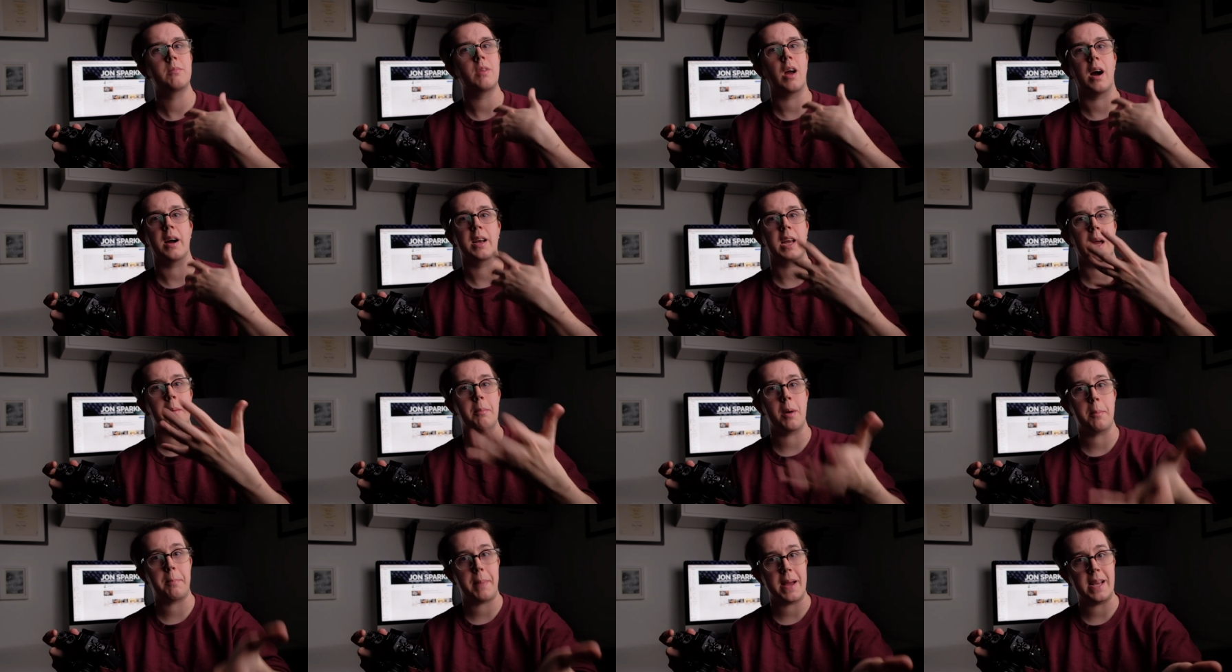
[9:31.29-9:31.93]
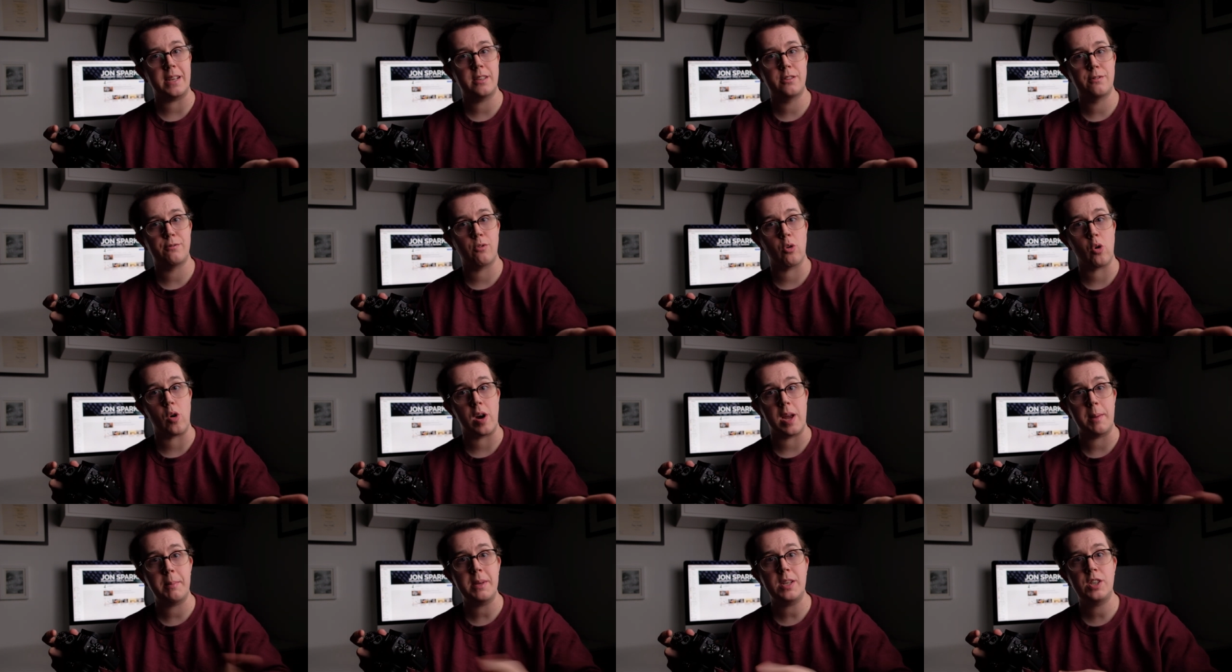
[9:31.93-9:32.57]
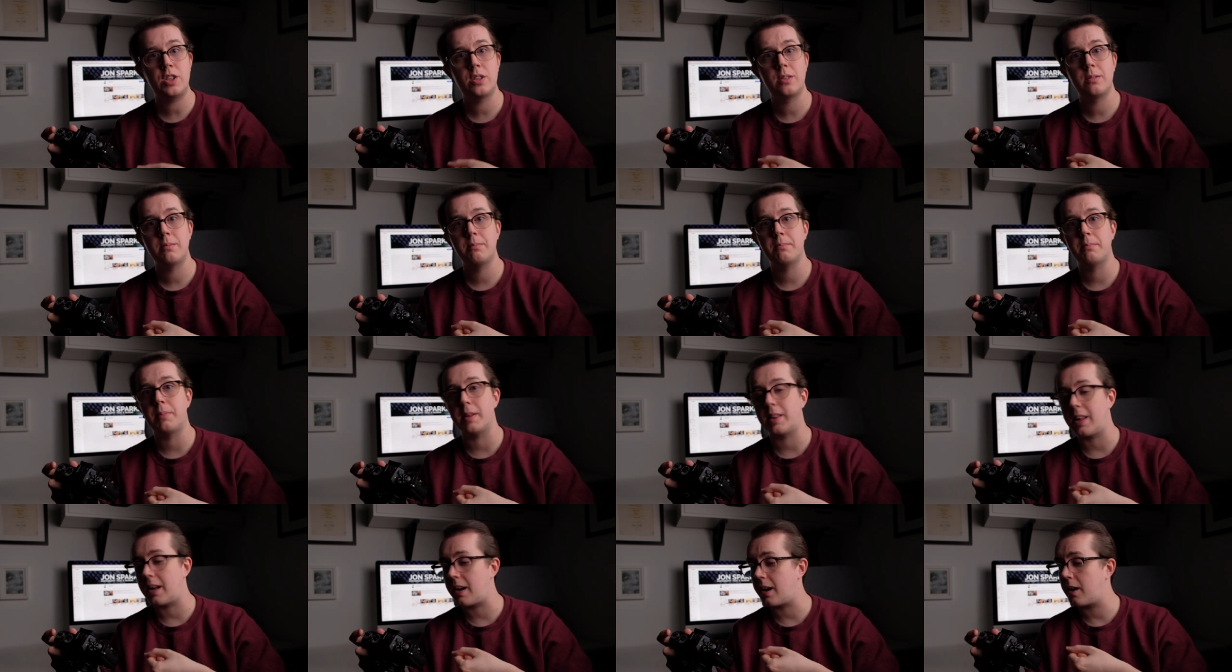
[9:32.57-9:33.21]
I get my base raw image,
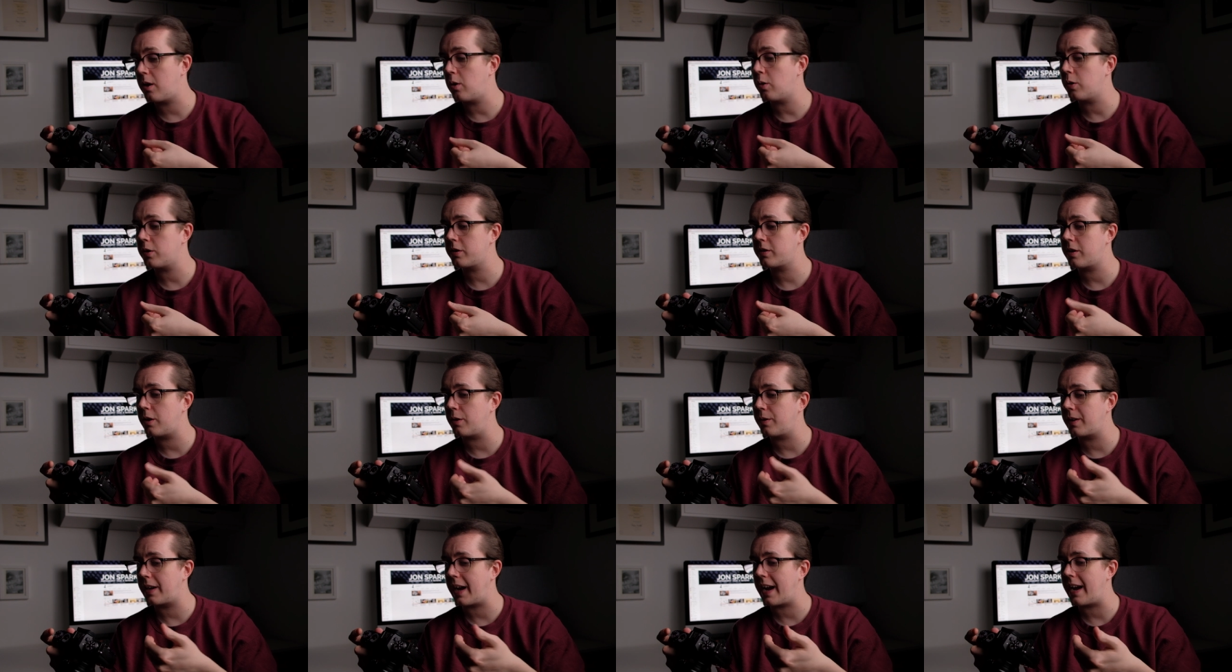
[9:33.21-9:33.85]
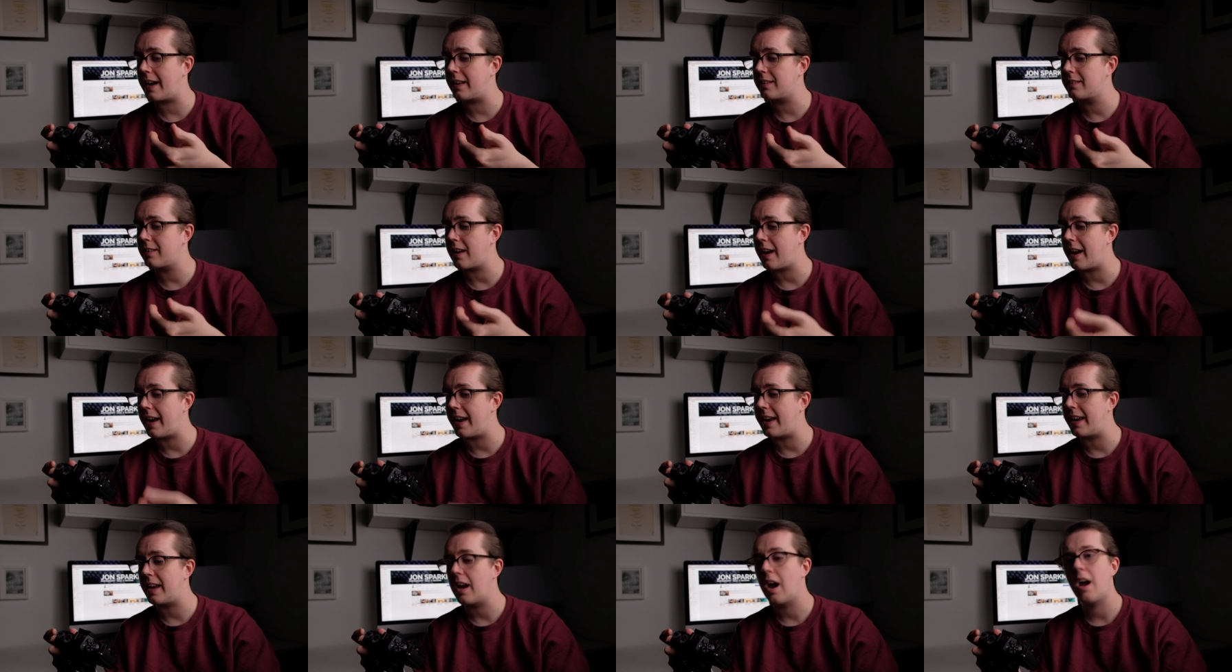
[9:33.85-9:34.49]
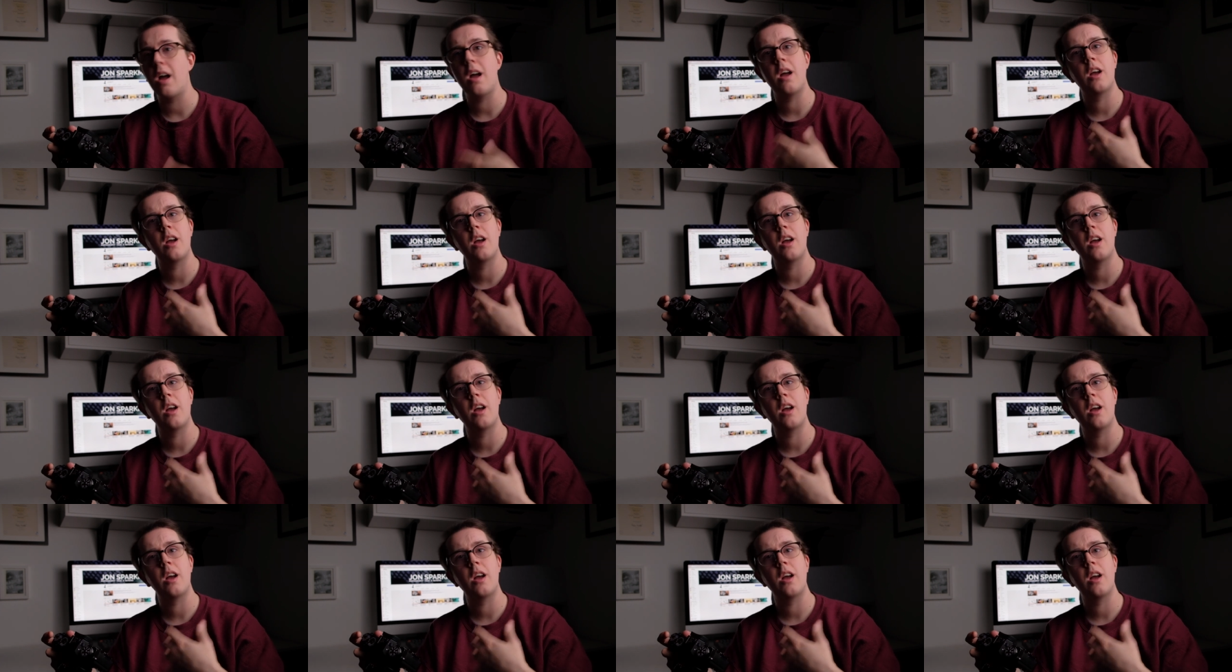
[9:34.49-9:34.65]
but then I also get a